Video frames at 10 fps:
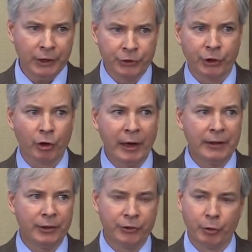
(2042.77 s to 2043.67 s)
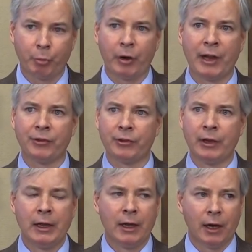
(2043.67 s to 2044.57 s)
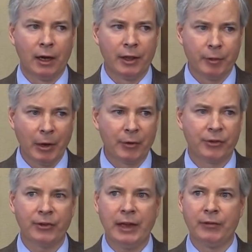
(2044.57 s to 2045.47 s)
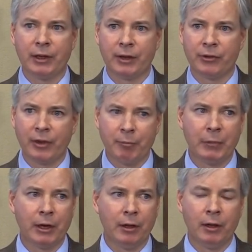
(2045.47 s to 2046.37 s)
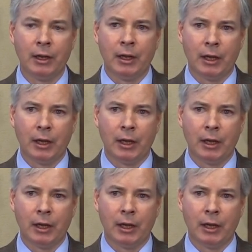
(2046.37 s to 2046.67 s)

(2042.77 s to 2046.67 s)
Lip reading: is to greatly suppress the amount of savings that middle